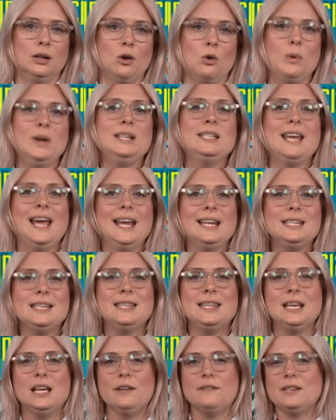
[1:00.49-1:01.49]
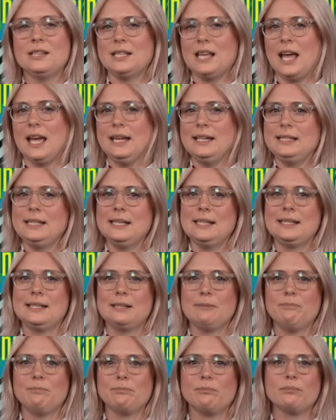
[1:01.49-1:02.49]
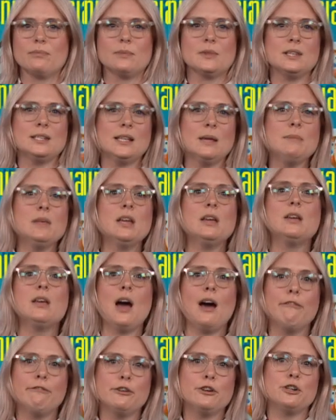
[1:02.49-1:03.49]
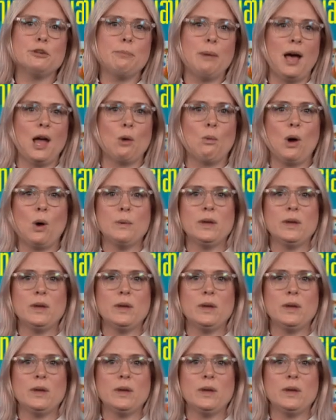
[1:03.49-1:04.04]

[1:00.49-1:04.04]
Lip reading: We tend to think of science as something governed by what